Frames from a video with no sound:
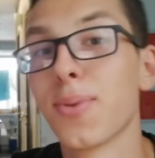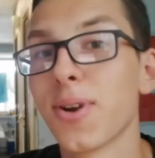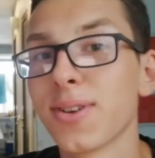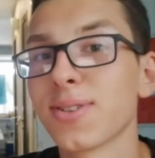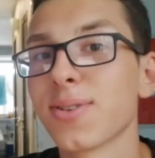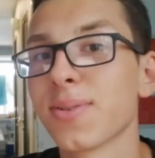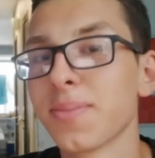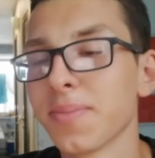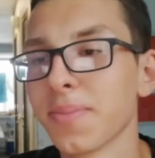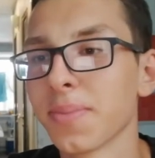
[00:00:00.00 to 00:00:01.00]
brother
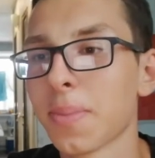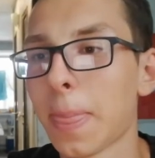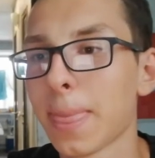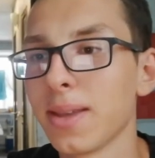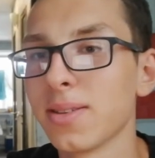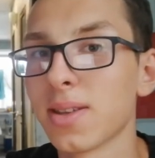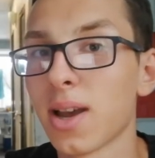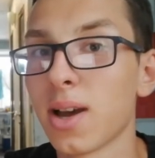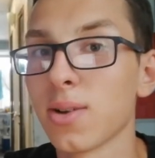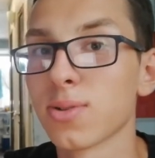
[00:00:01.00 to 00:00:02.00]
in the
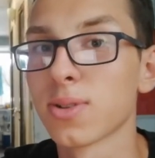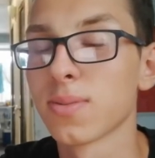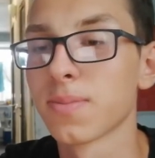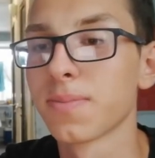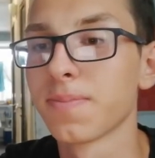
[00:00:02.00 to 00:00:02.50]
house.